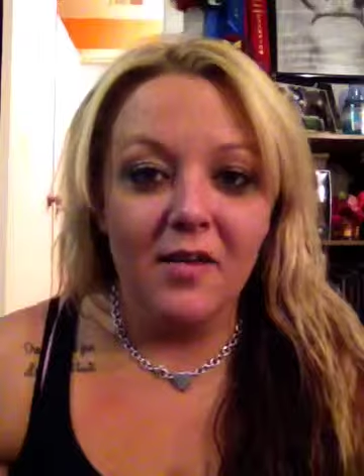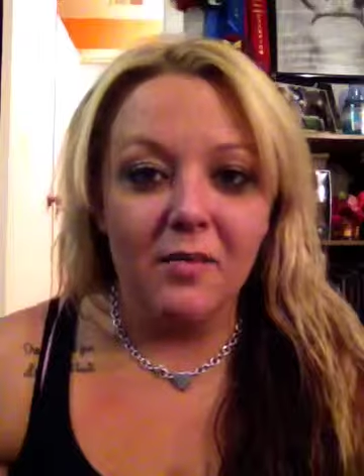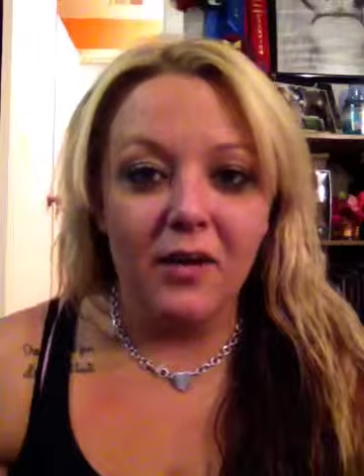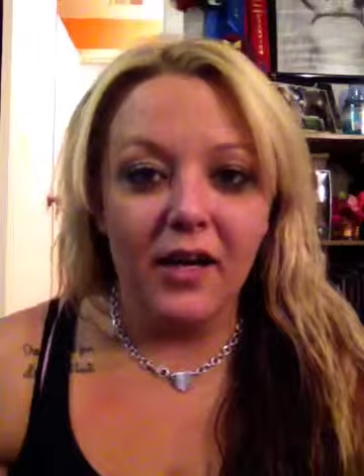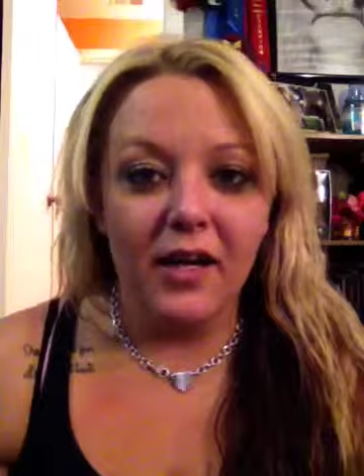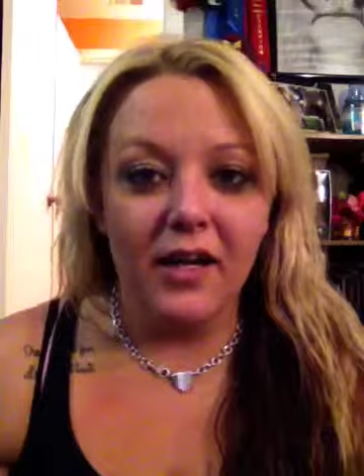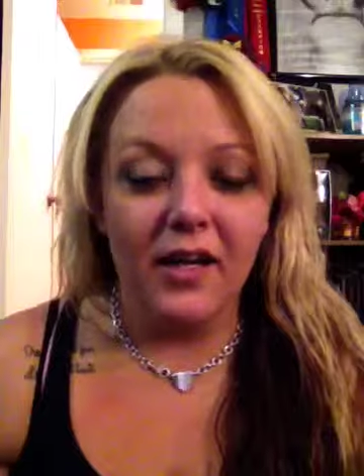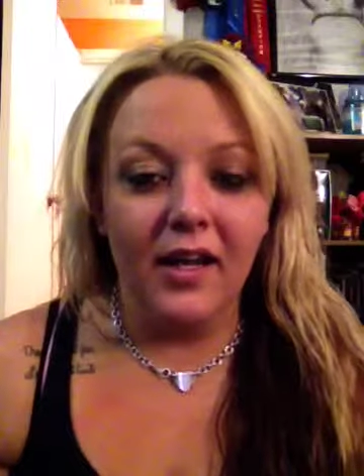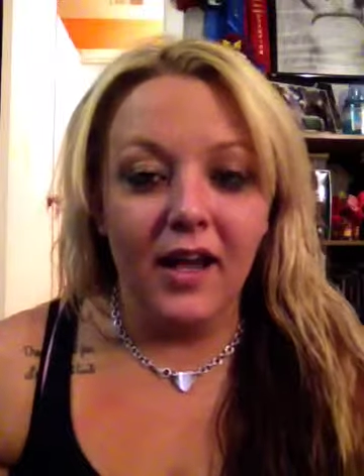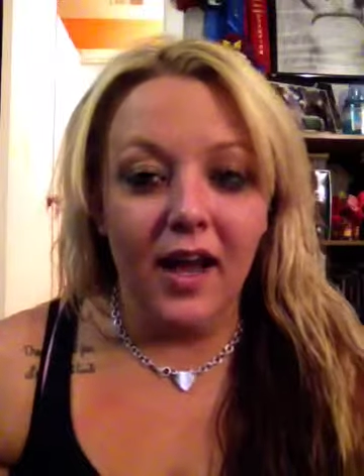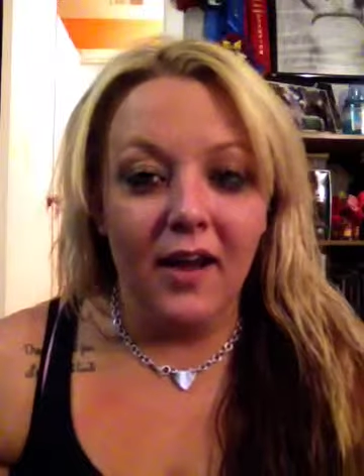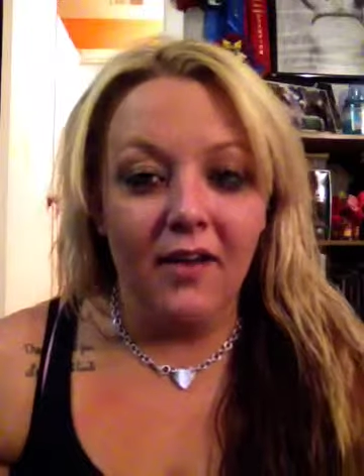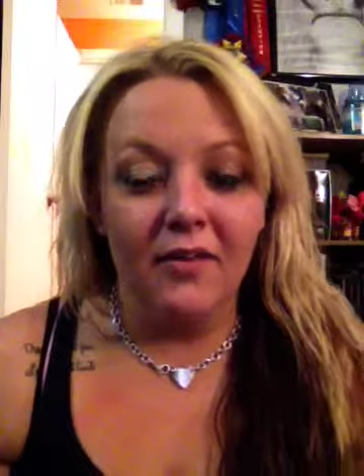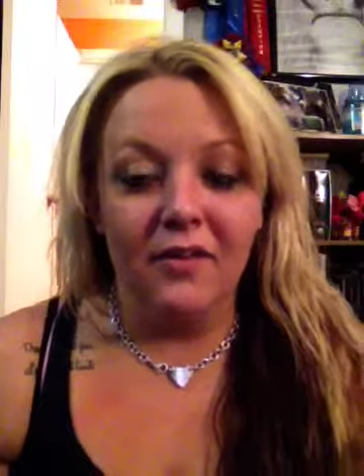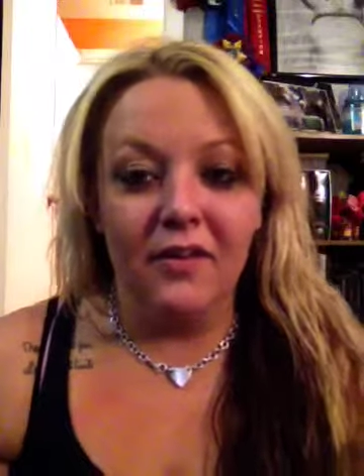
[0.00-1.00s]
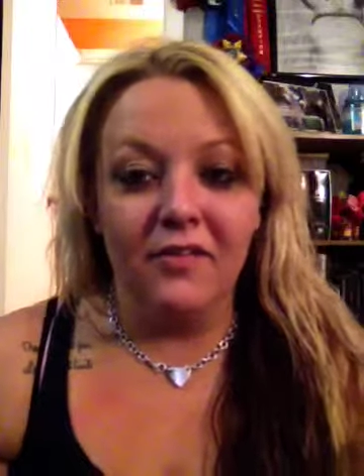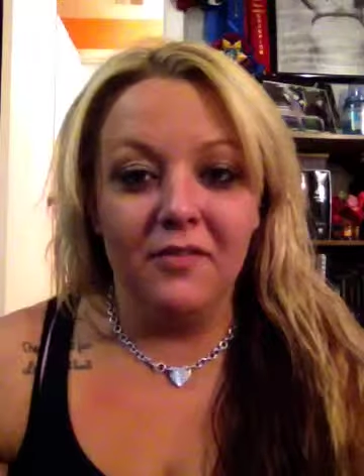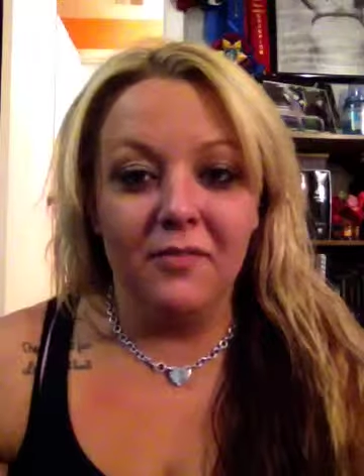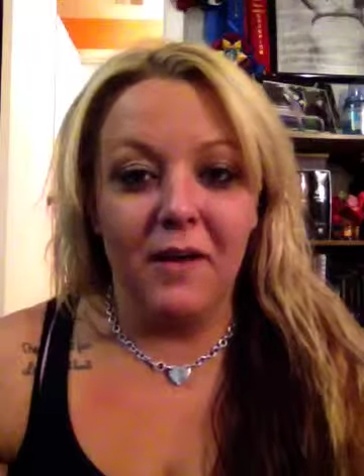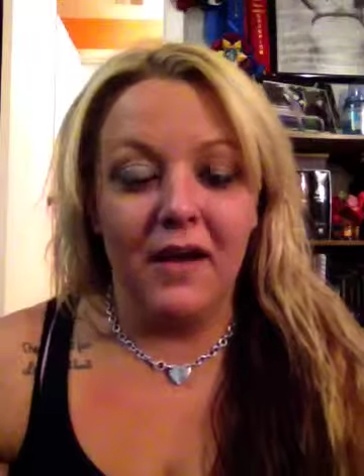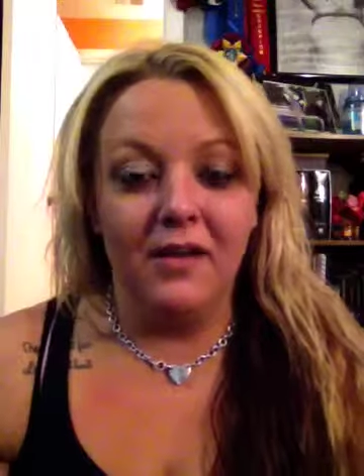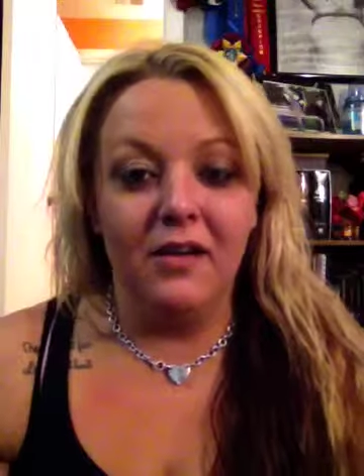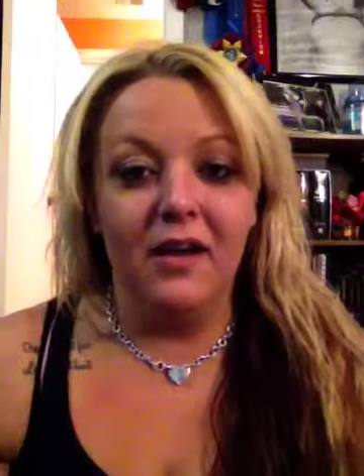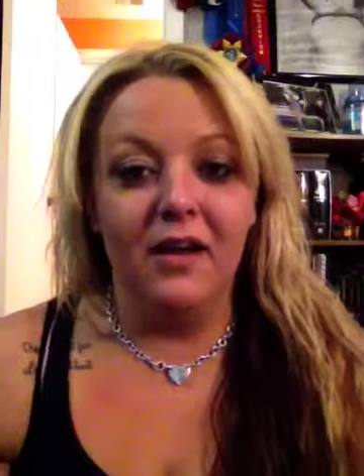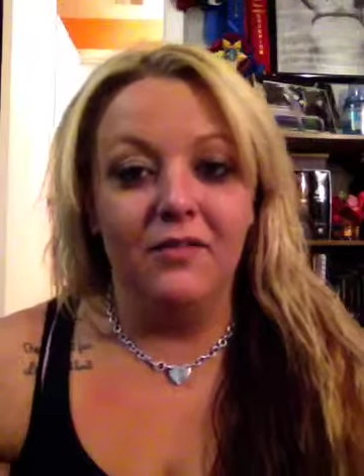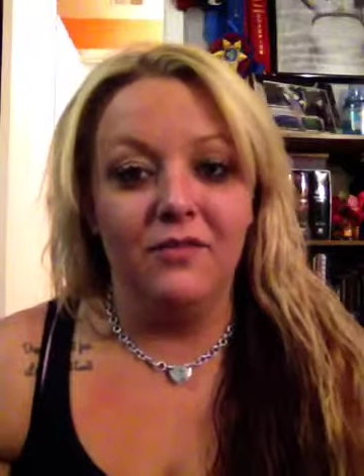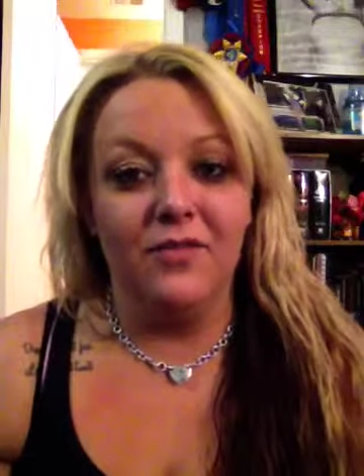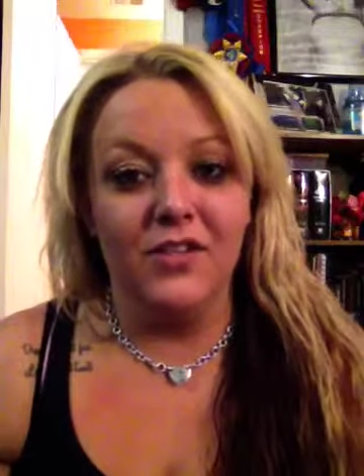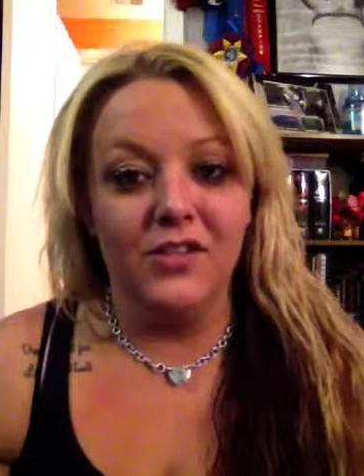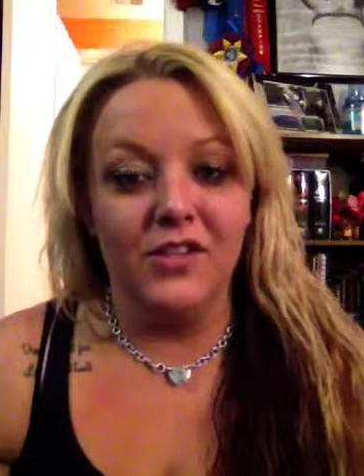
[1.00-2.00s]
breaking out of my
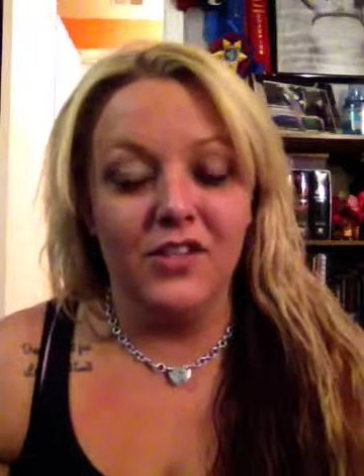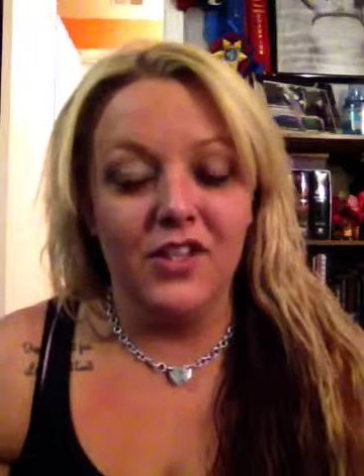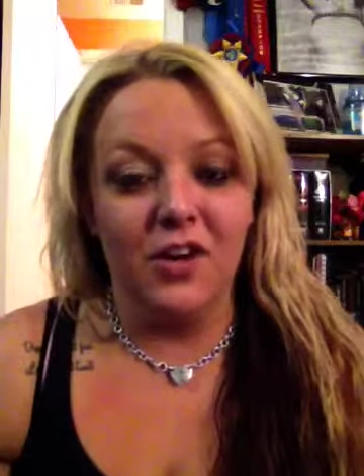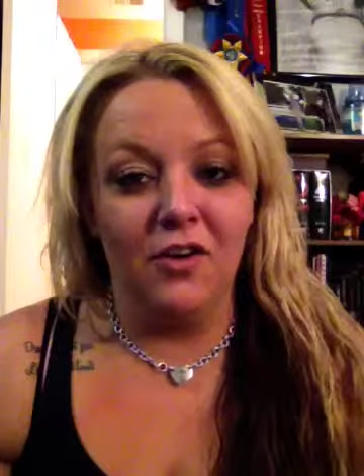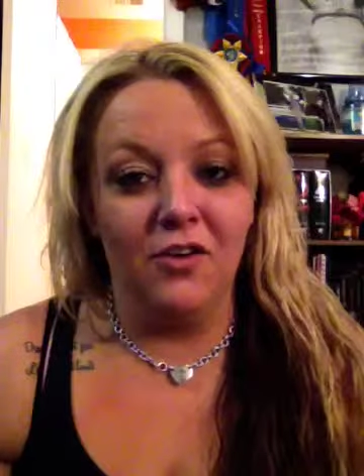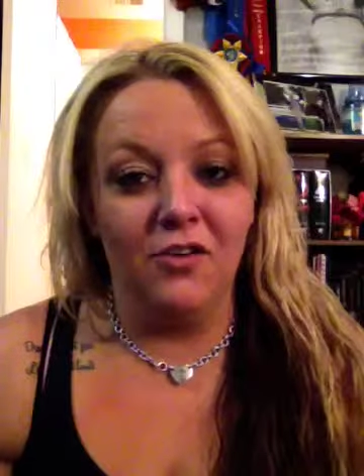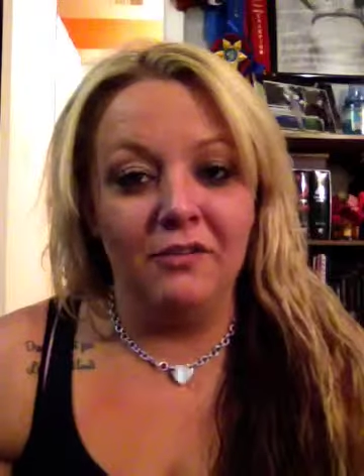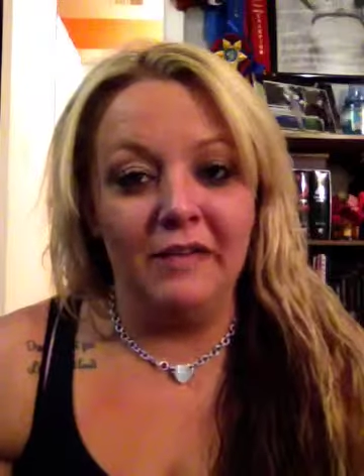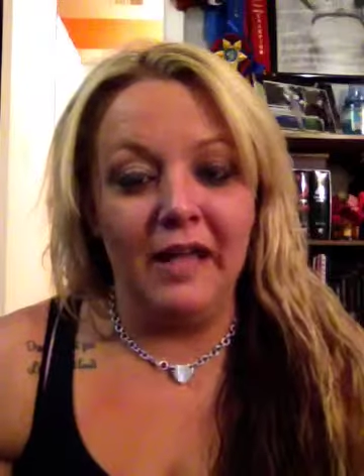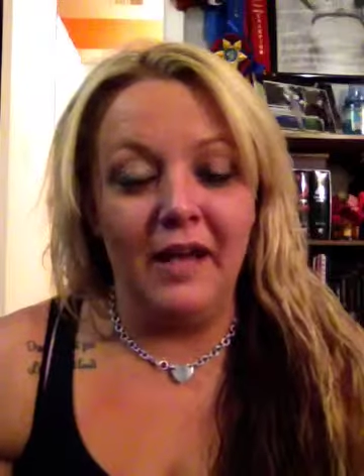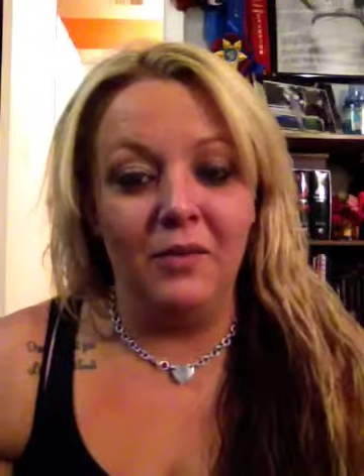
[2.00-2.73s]
comfort zone